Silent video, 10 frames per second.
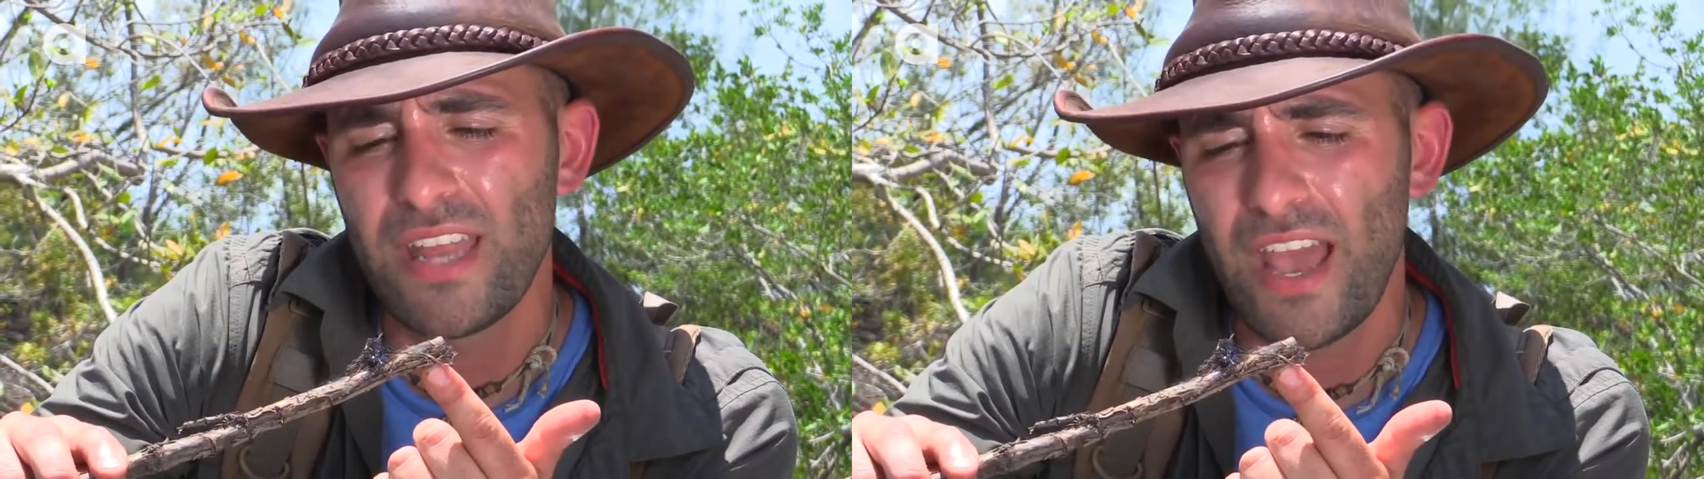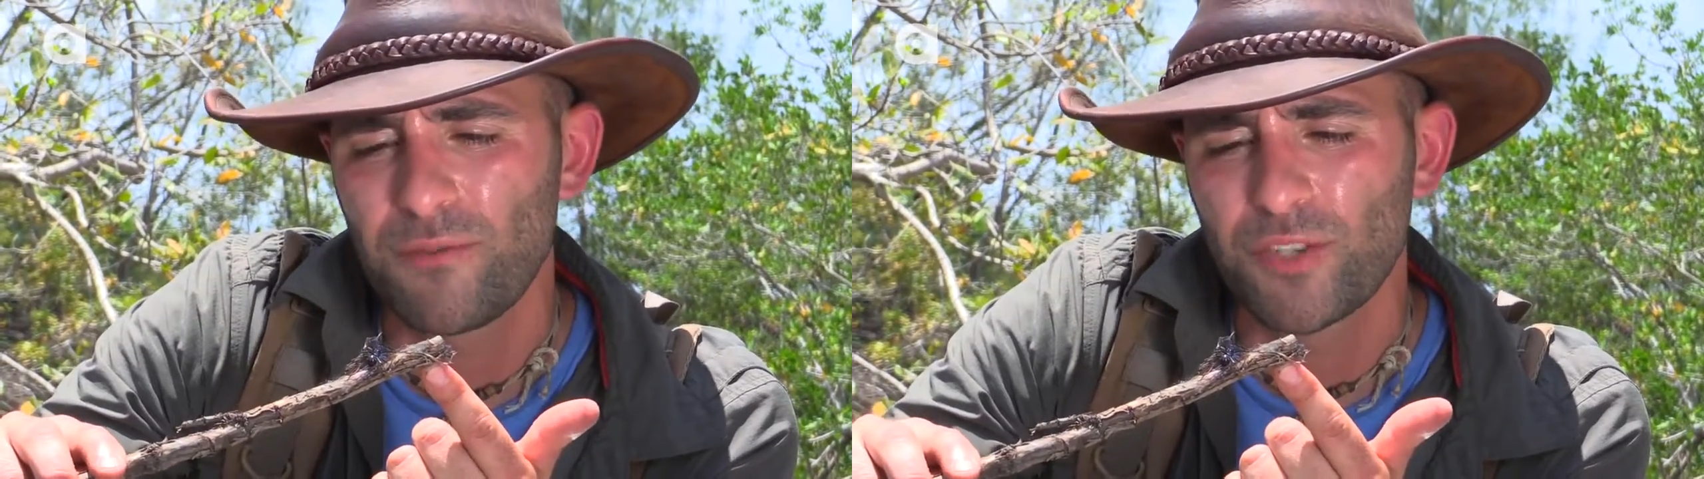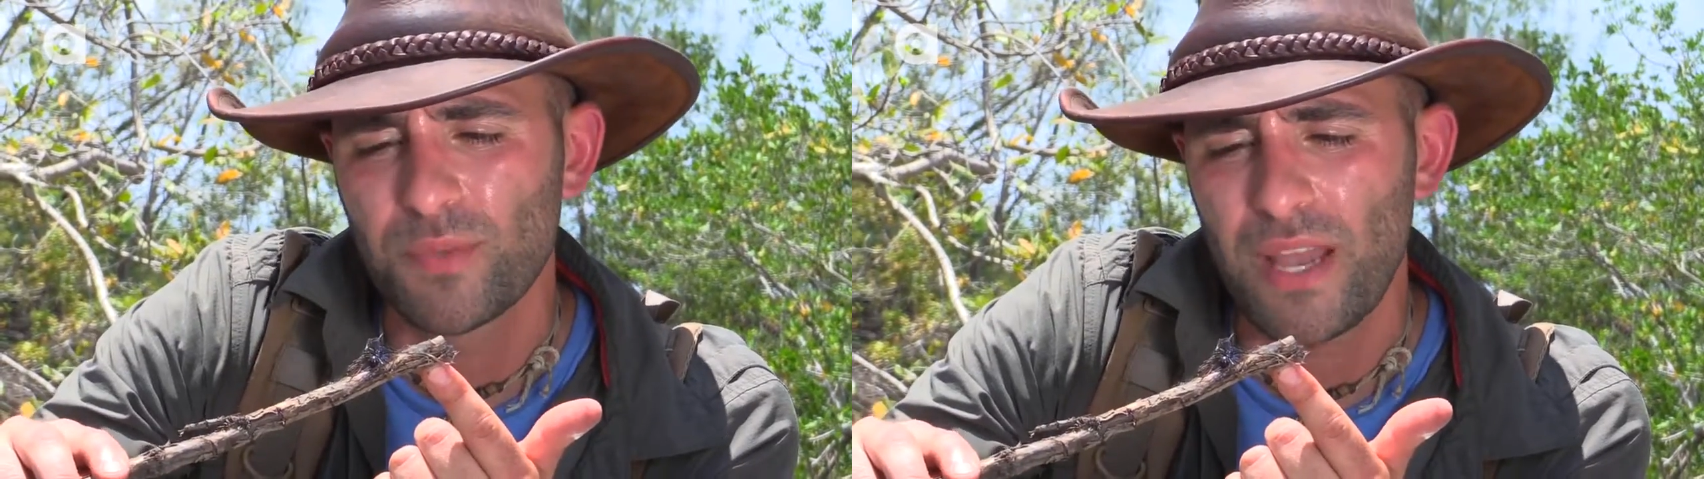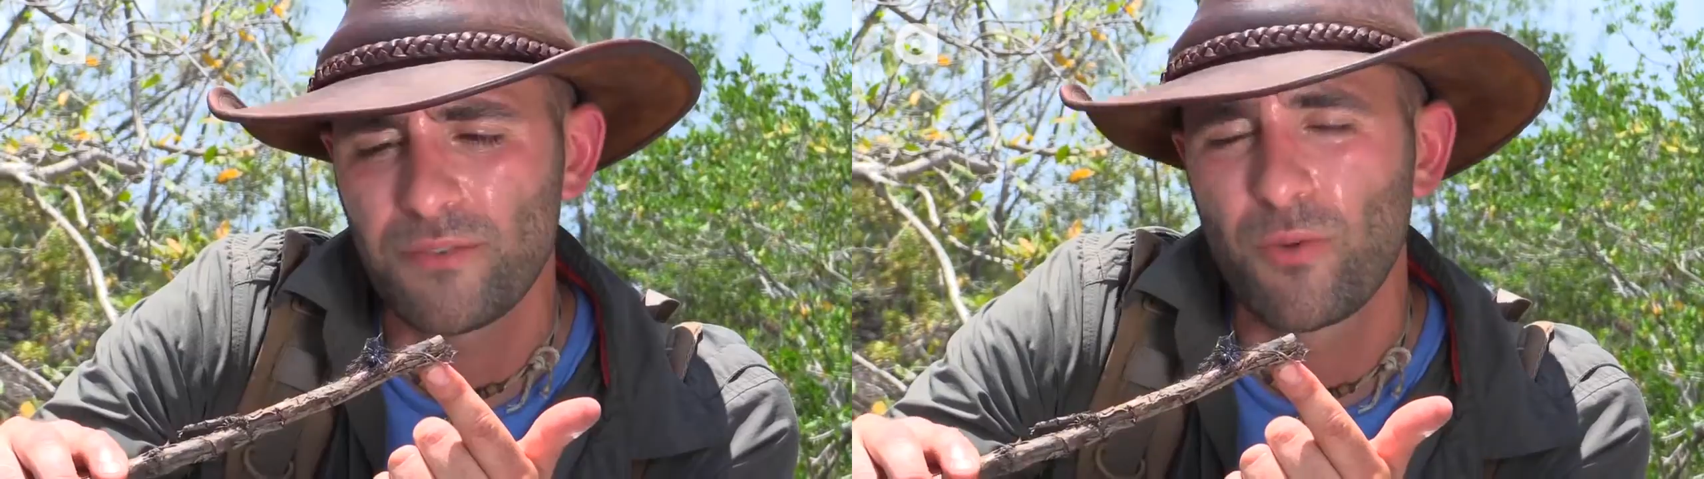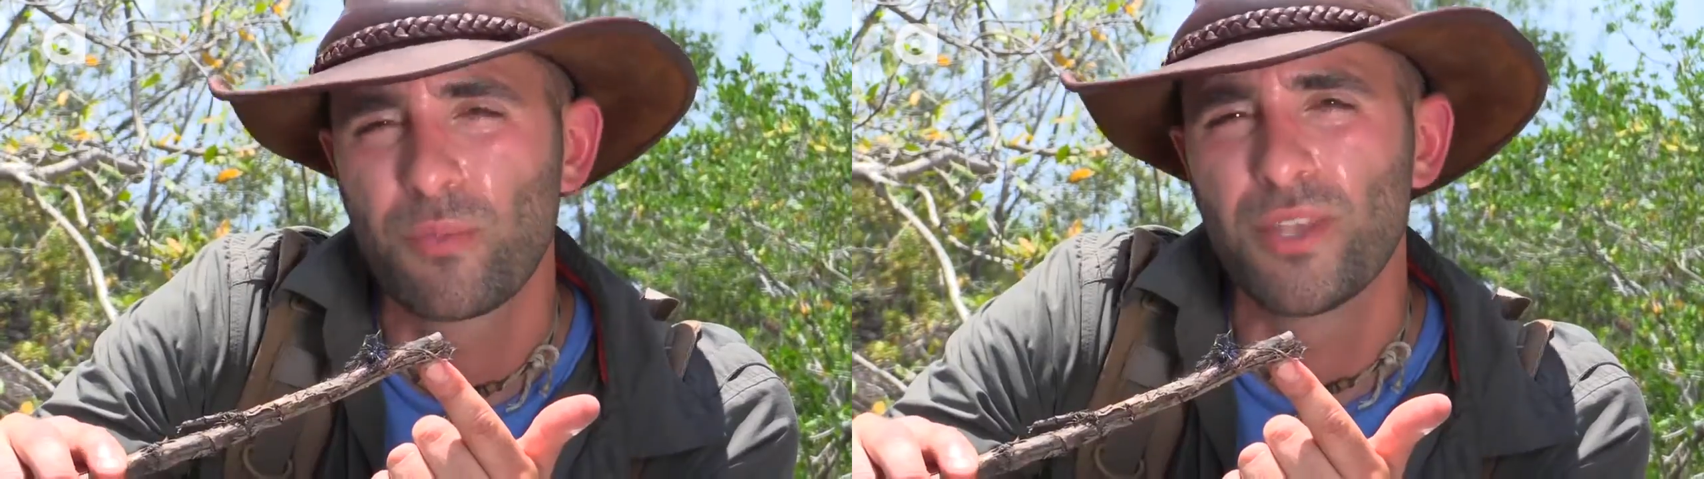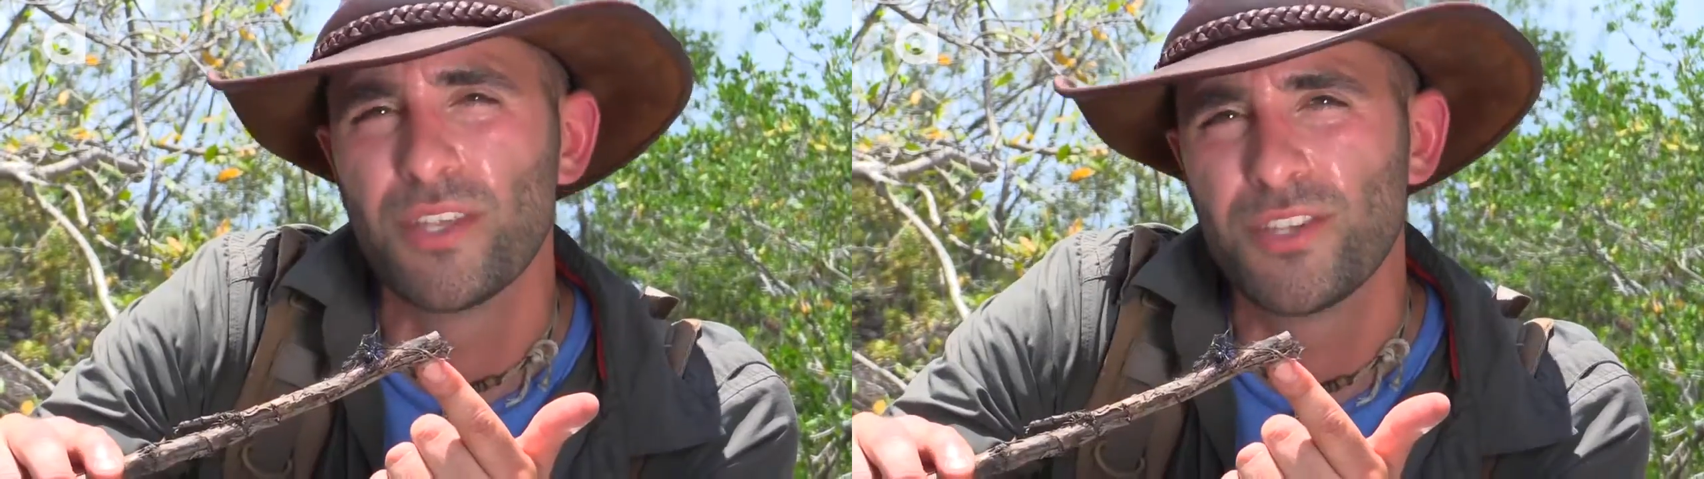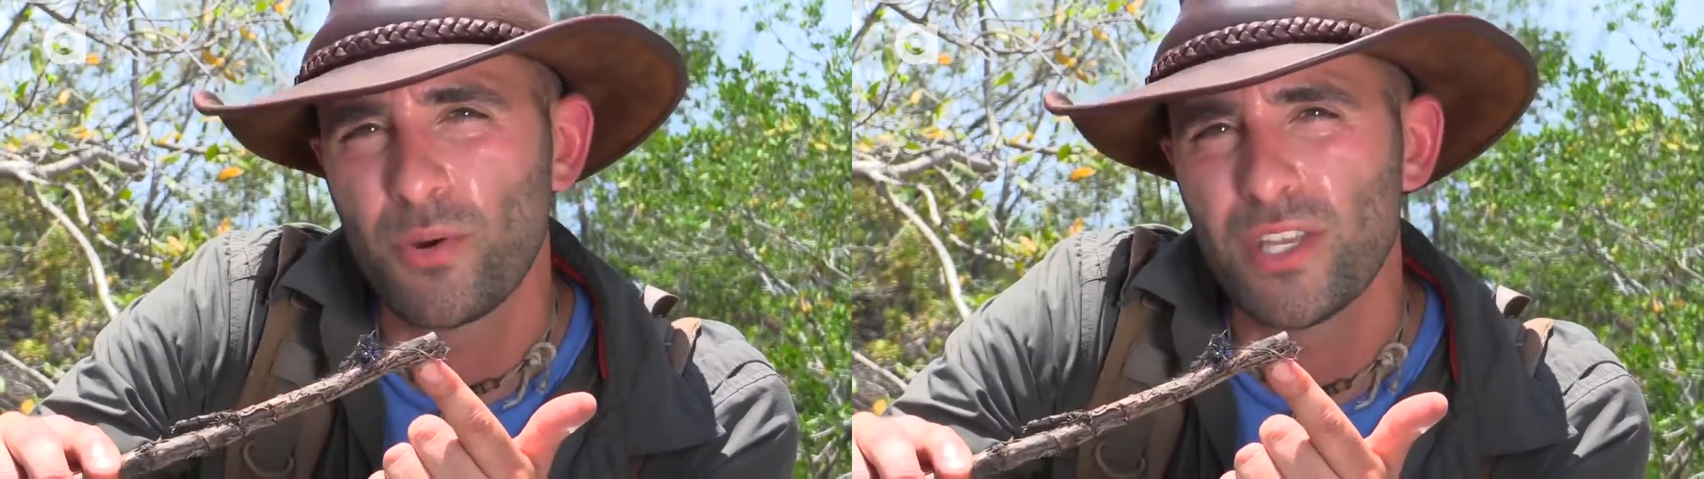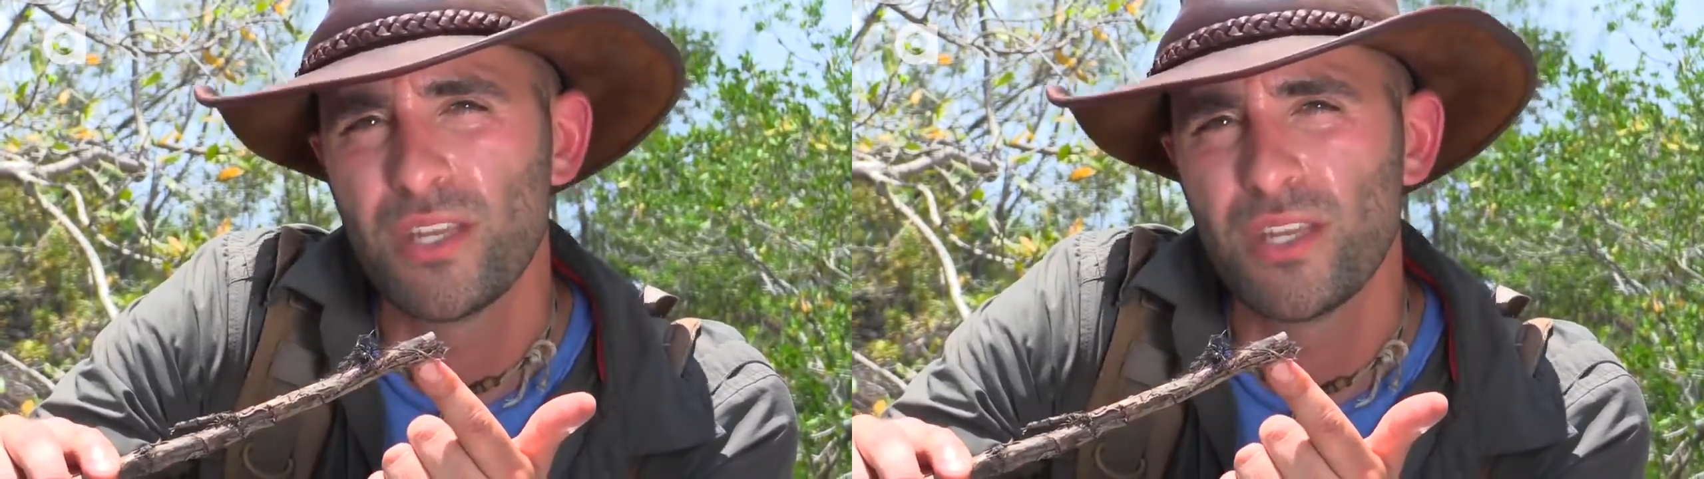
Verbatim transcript: to have respect for, but you don't